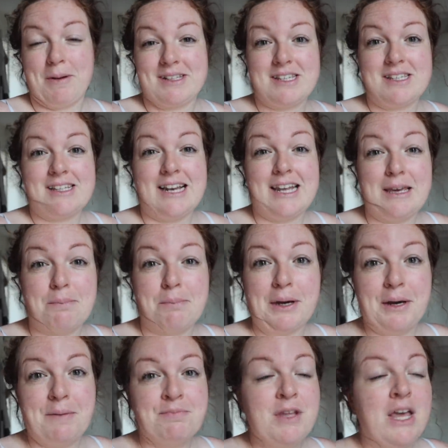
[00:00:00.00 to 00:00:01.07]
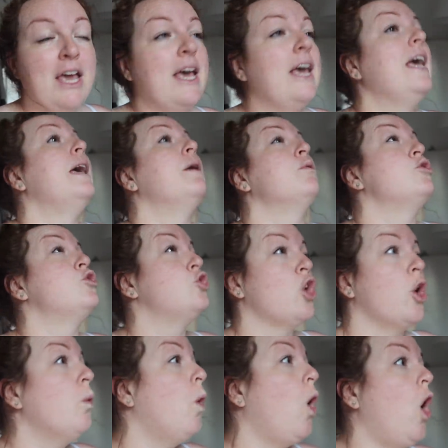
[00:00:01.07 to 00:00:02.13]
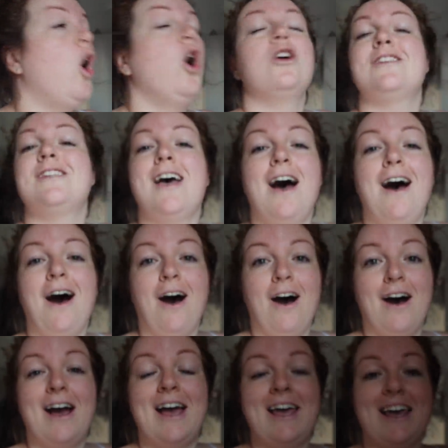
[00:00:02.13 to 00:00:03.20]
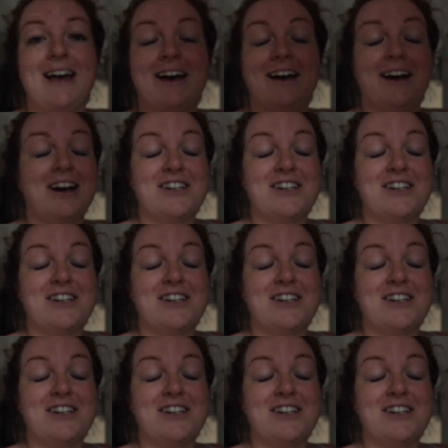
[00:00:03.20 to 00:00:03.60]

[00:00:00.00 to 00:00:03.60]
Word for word: back to sleep but it was so hot I, uh,